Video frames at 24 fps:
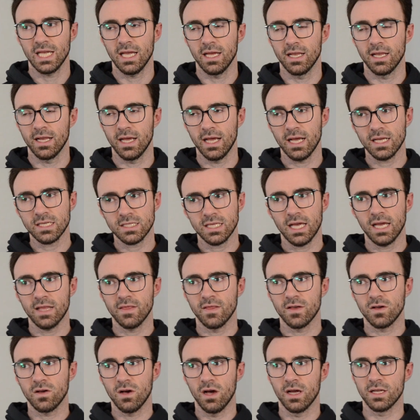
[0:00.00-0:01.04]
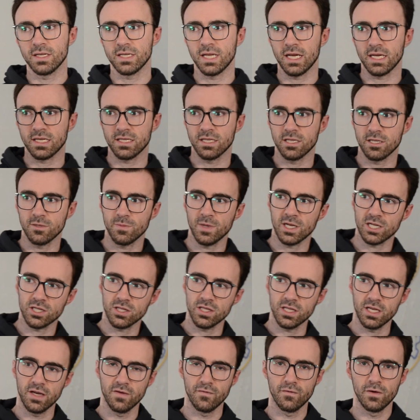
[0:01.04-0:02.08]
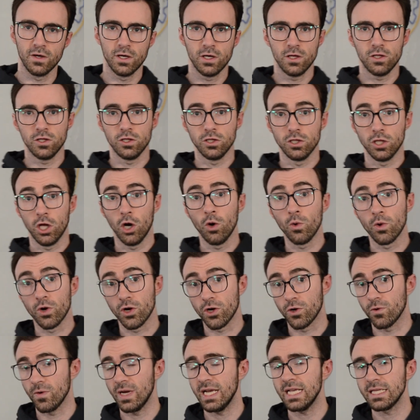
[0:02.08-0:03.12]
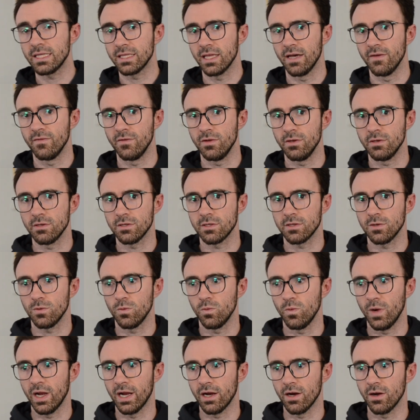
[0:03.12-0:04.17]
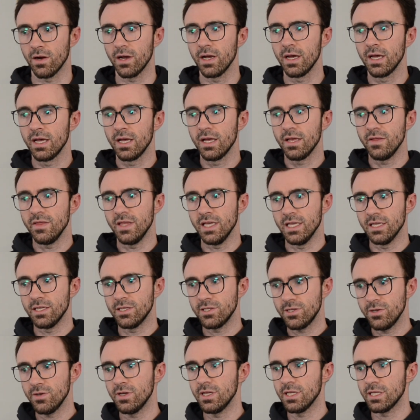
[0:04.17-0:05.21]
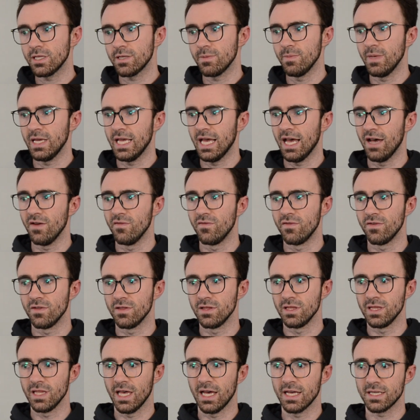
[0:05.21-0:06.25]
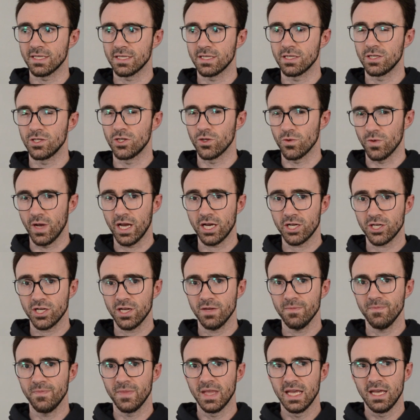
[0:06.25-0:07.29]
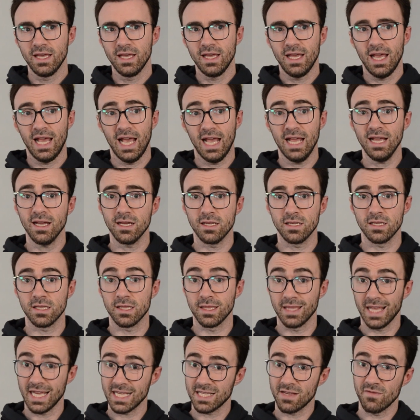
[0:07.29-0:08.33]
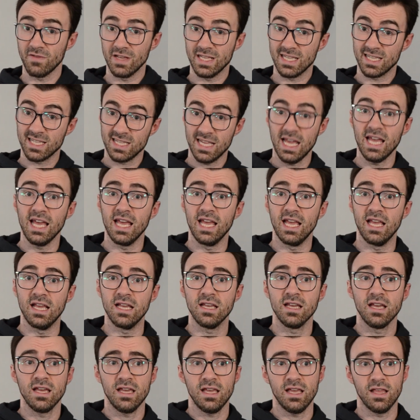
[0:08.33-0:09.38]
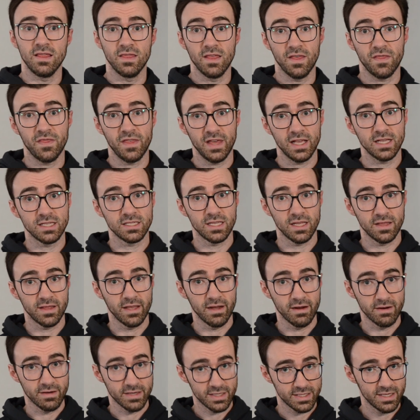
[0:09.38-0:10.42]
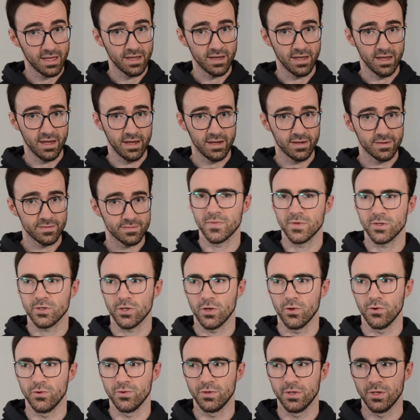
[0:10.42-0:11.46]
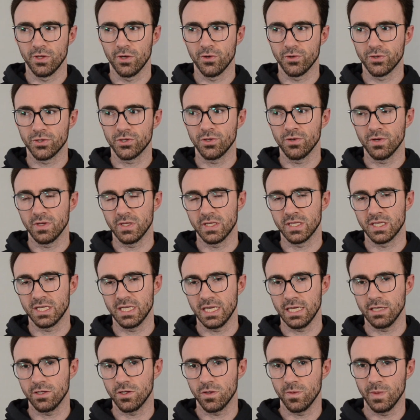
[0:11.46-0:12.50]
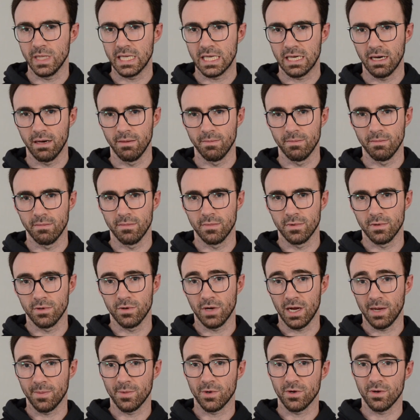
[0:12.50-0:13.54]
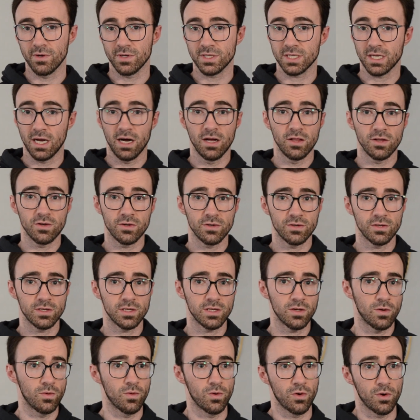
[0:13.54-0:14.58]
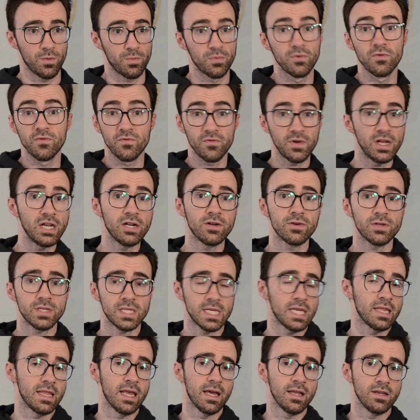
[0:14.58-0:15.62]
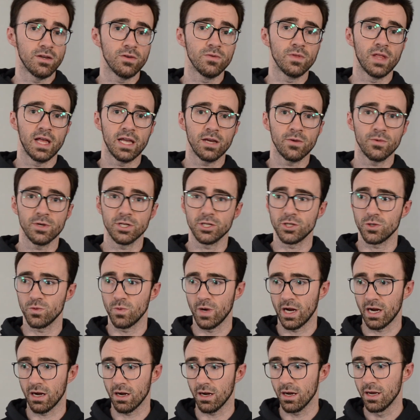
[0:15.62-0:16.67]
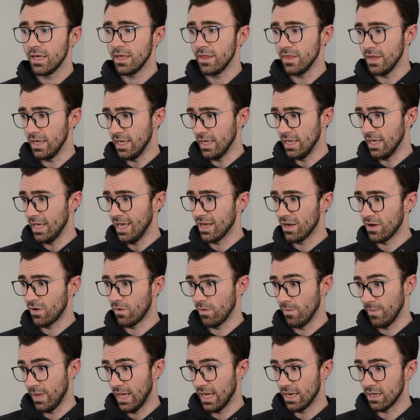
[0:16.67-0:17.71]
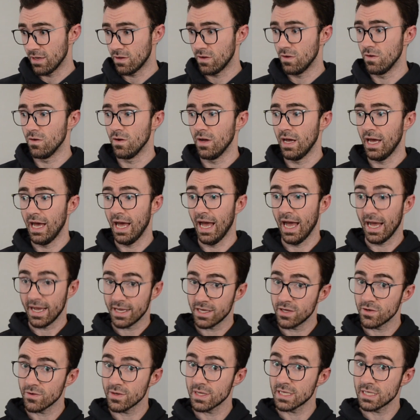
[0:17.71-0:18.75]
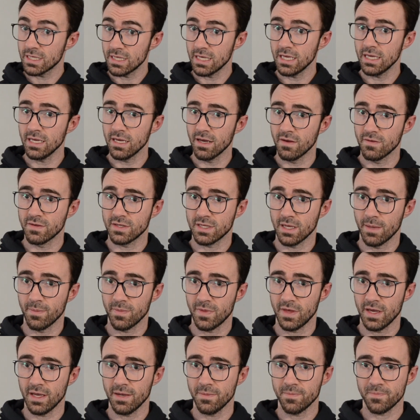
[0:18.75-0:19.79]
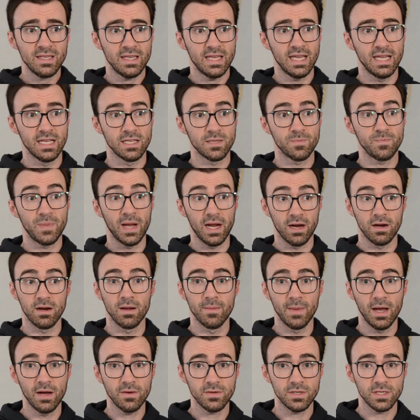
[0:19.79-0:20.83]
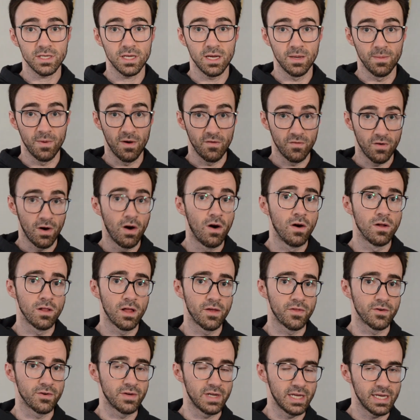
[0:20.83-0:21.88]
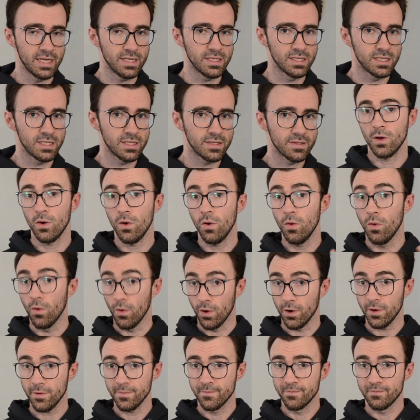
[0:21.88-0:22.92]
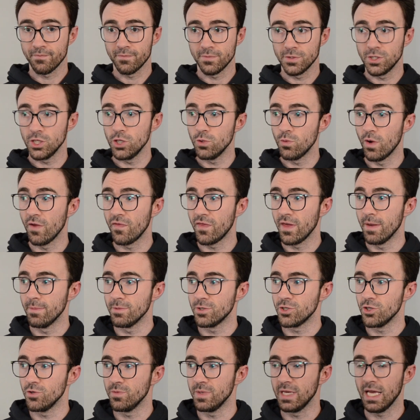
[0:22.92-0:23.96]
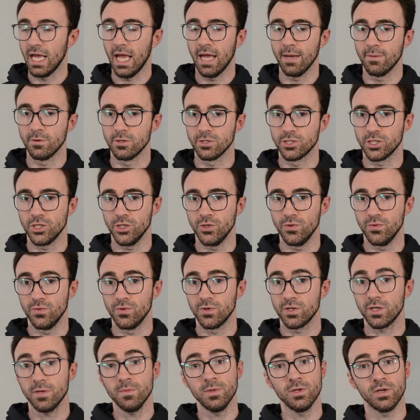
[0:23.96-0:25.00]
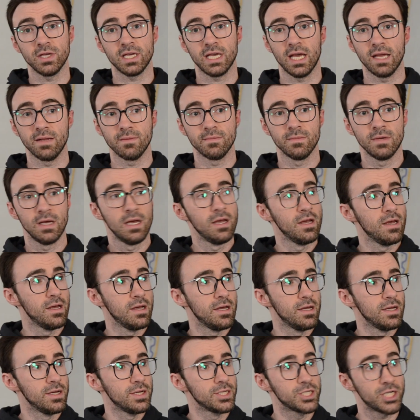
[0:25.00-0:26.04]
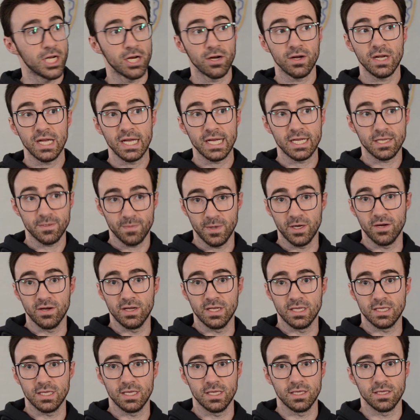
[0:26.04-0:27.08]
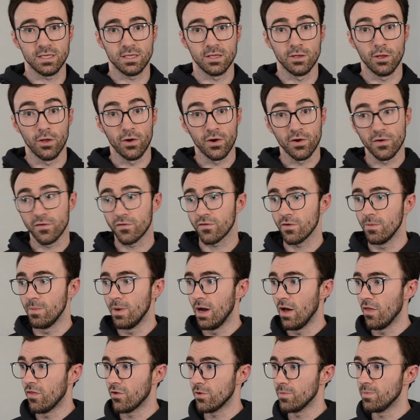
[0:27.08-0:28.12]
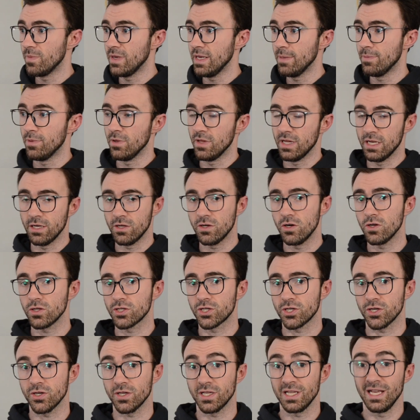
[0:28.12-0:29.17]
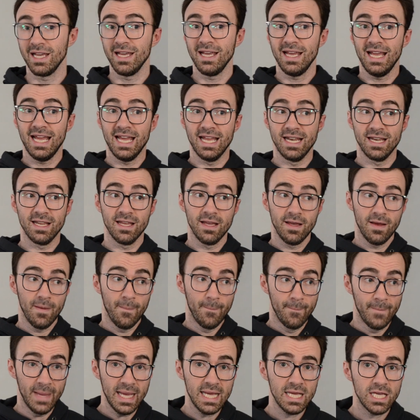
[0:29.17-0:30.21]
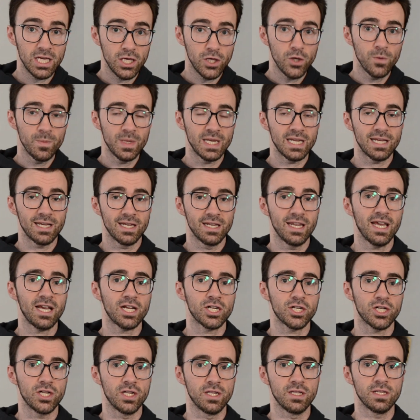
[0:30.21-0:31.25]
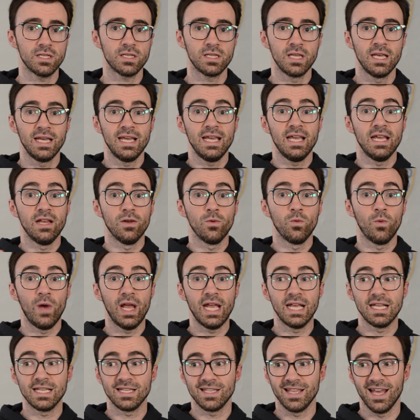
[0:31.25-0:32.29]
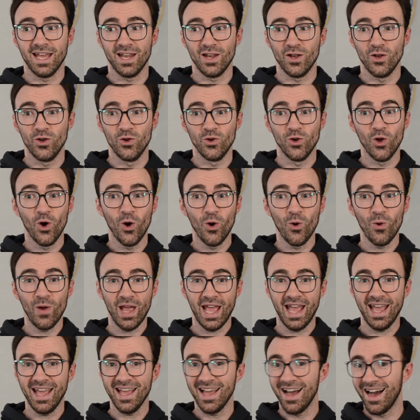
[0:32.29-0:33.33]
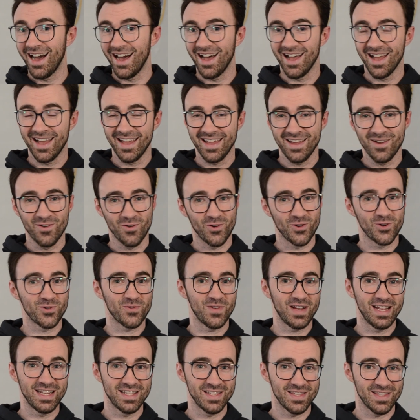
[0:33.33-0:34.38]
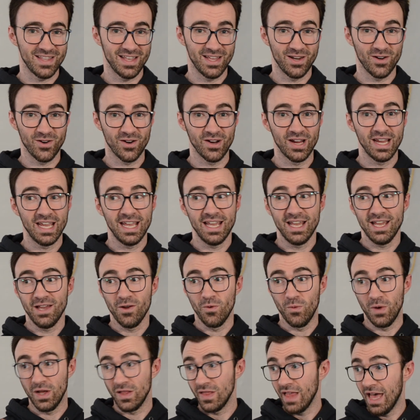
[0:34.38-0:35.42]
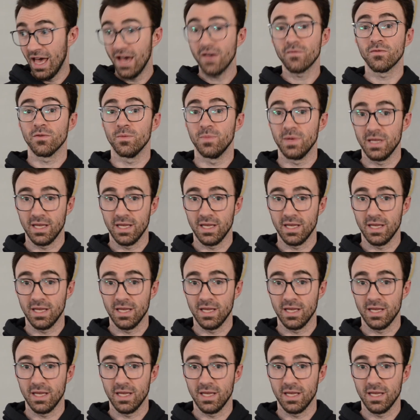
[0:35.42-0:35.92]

And I ask that in the context especially of lower grade levels where these students may have less direction and less of a say in the things that they are studying. So do those students need to become grammar scholars or proofreaders in that new language where the grammatical accuracy of something is paramount above all other needs? Or do you want them to be able to communicate, share experiences, learn from other people and cultures, and make human connections in ways that no AI or translator will ever be